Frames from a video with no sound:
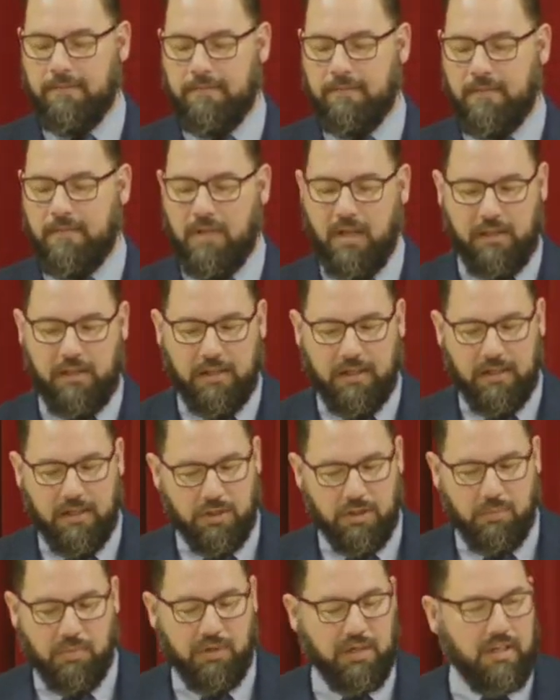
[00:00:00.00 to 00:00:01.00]
Nothing
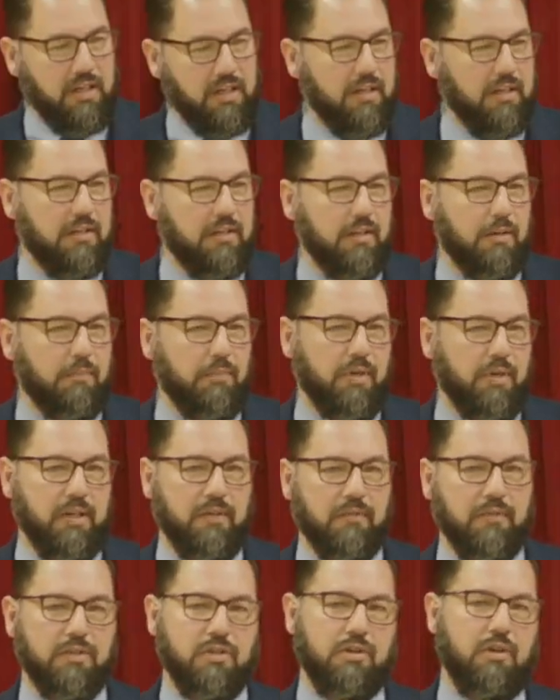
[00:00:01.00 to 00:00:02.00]
is beneath a
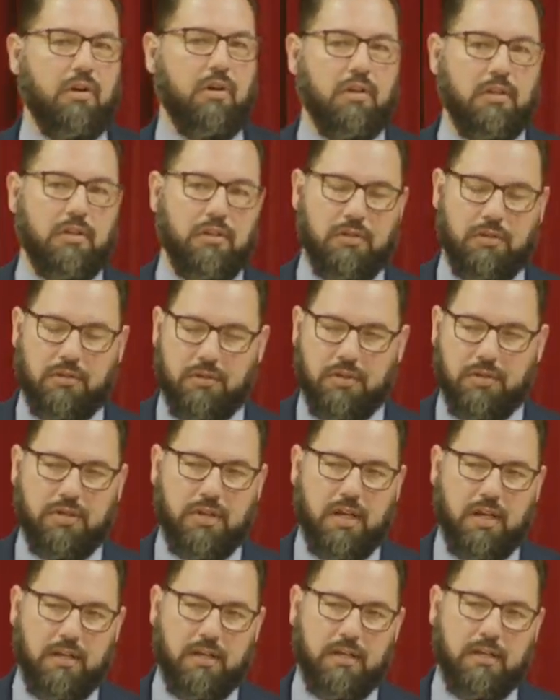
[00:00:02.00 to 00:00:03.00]
believer's calling. Do you
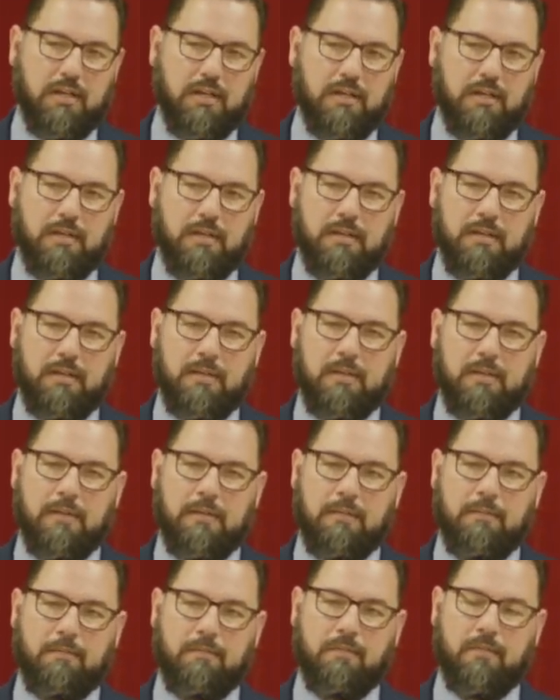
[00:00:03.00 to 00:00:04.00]
understand?
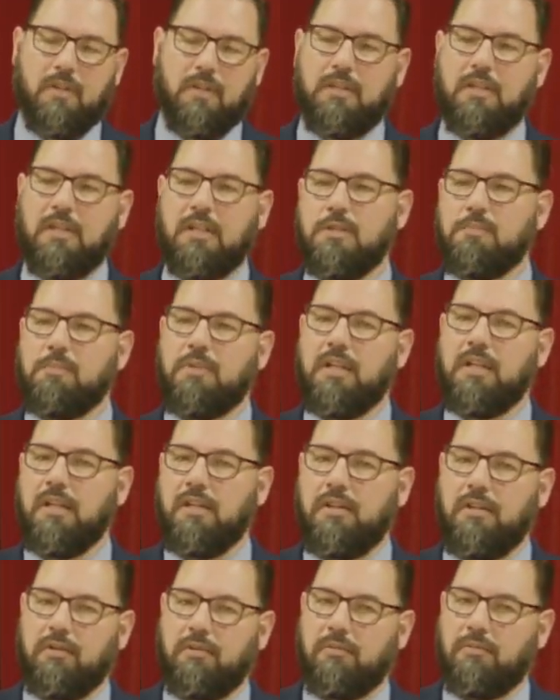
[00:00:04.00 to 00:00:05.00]
Nothing is
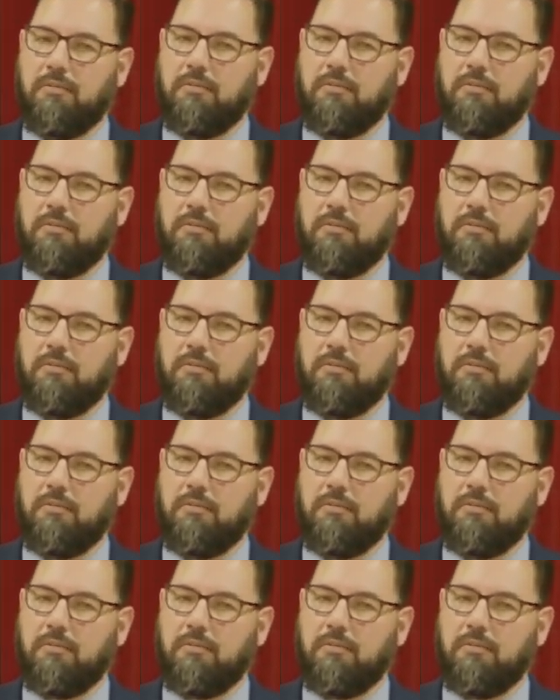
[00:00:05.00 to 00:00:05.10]
beneath you.